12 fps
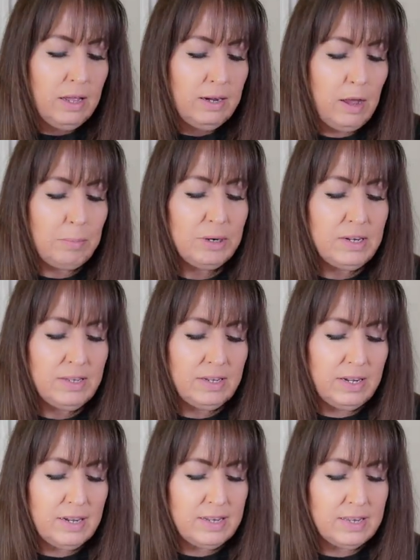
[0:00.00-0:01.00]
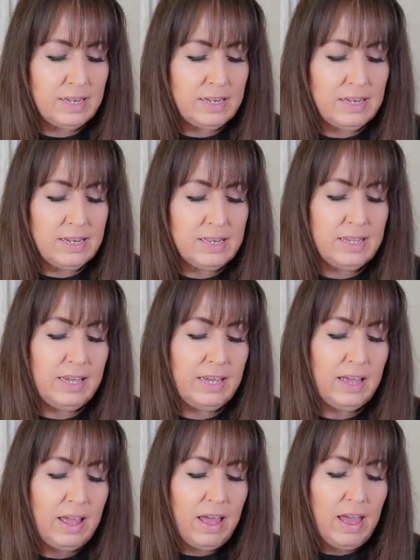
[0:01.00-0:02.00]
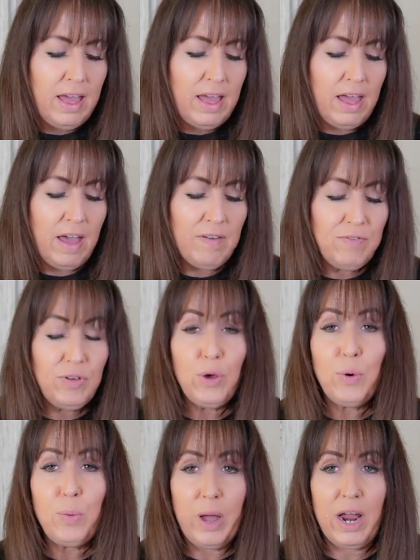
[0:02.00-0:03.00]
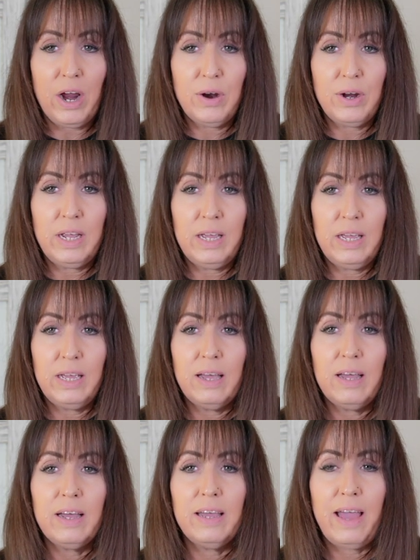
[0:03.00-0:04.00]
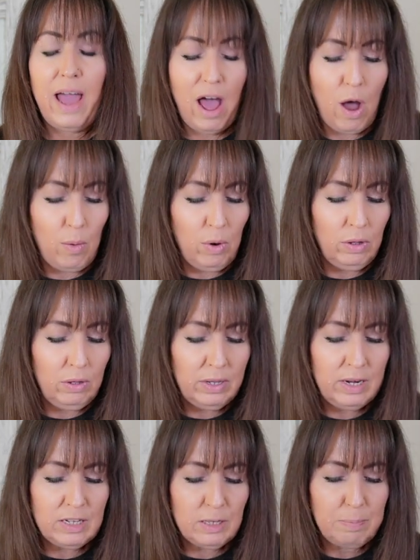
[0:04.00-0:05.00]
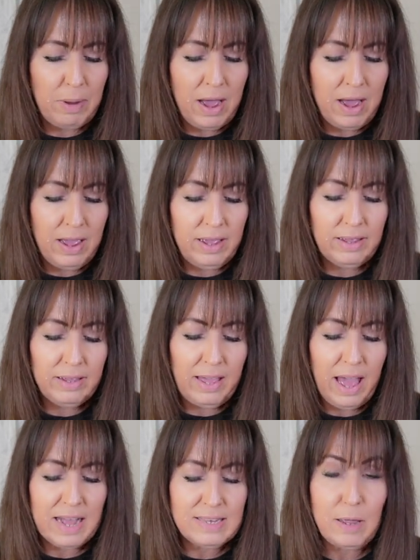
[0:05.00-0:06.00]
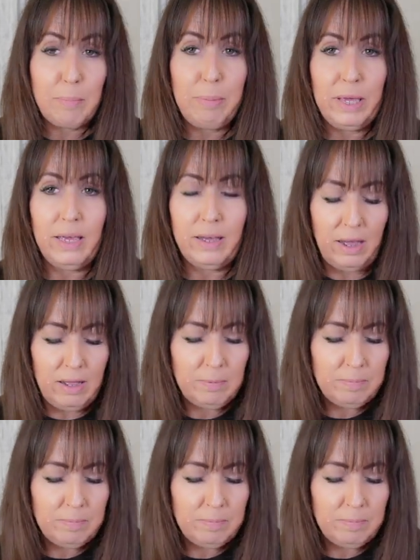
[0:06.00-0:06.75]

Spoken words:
Number 6 is the uary cowl, and it's by Casapinka.